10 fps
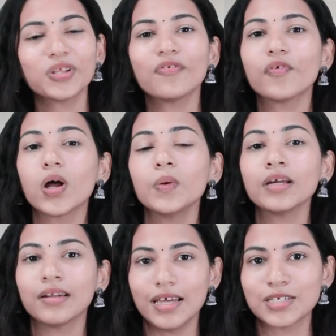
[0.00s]
to the
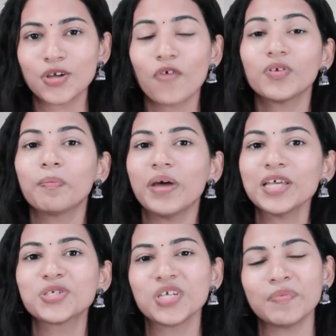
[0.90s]
following list of the
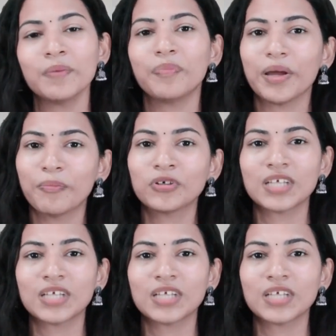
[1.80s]
best Gmat prep books